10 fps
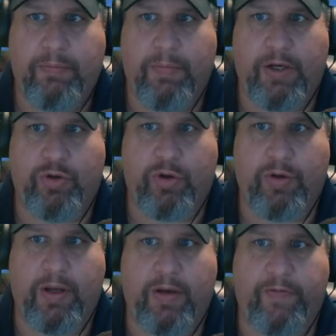make
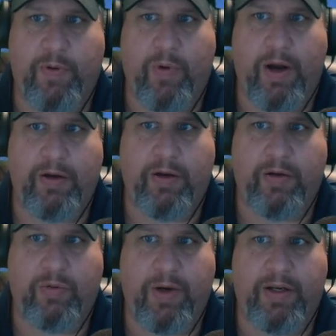sure that if you want, you
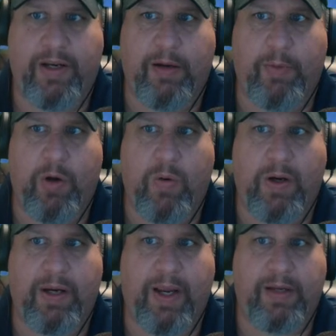can tweet TMO
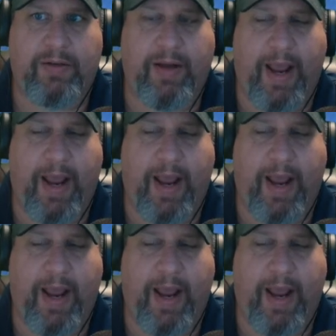guest,